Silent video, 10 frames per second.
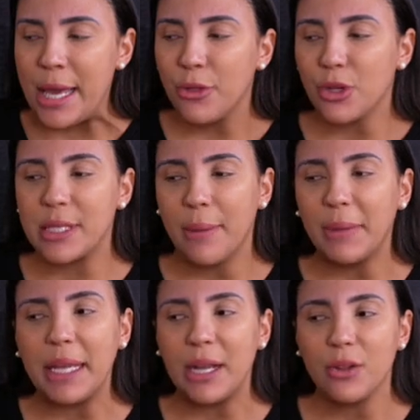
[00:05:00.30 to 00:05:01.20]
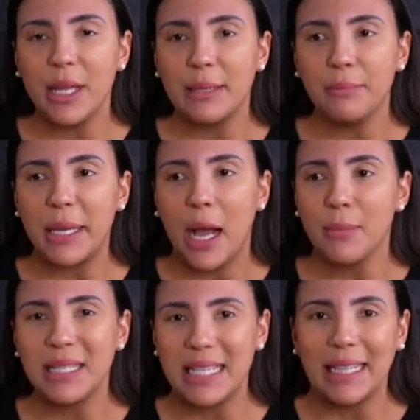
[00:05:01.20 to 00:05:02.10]
there's something here that
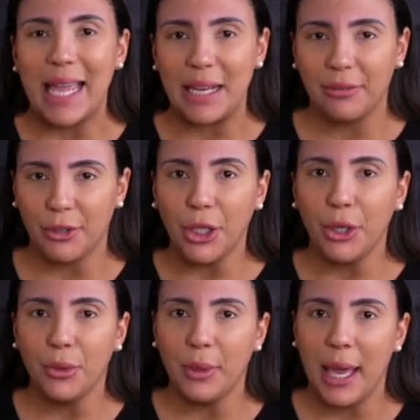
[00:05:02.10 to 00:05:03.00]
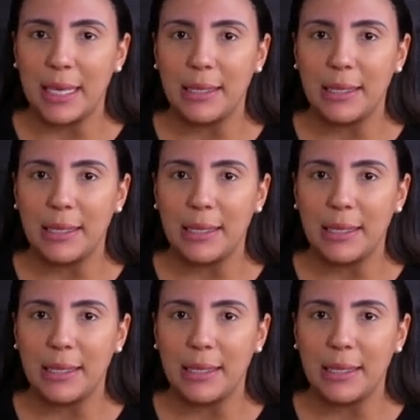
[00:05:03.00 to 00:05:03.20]
becomes delayed for you, okay?